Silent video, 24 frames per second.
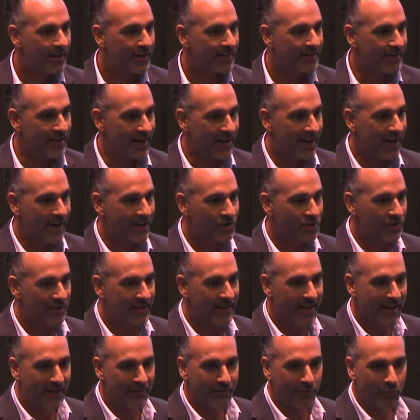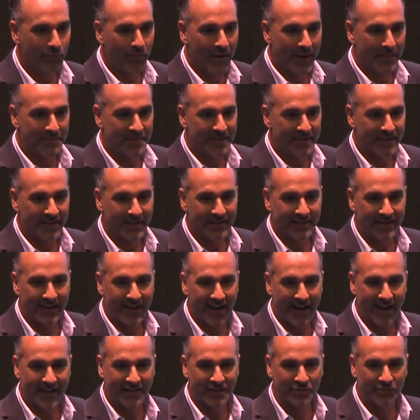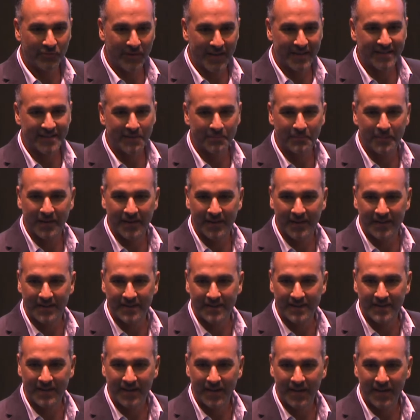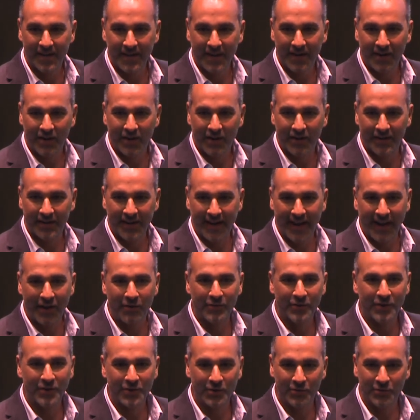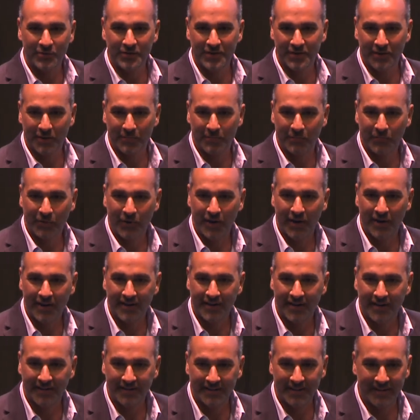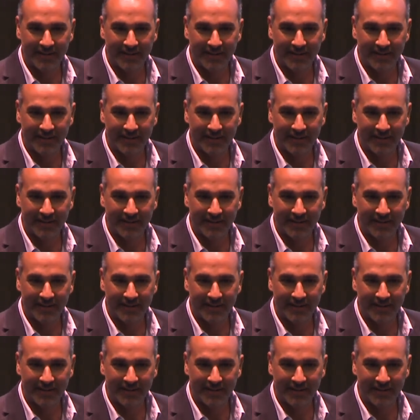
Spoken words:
They actually have a website that has recipes on how to use their product.